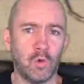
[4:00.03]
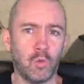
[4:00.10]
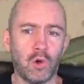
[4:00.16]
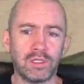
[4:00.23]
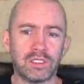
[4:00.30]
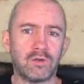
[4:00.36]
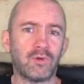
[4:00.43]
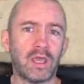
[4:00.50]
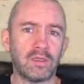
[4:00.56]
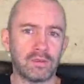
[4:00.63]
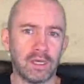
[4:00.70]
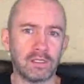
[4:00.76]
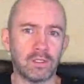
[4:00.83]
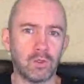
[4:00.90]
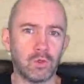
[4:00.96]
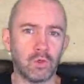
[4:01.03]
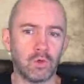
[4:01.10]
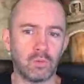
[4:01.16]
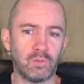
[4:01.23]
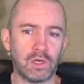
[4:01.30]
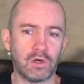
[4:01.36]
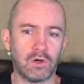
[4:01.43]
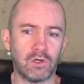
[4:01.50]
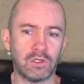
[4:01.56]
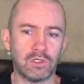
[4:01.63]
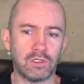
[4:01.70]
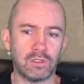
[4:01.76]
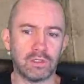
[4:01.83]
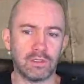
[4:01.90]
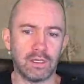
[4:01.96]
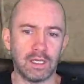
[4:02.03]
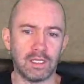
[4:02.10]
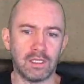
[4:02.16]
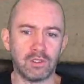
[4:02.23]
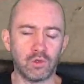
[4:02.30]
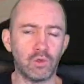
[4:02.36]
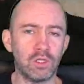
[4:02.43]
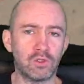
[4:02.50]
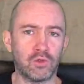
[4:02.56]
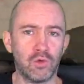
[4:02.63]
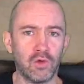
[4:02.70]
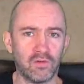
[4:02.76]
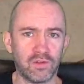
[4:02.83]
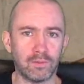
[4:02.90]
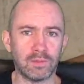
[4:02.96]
was the right thing to do, because there's only 2 of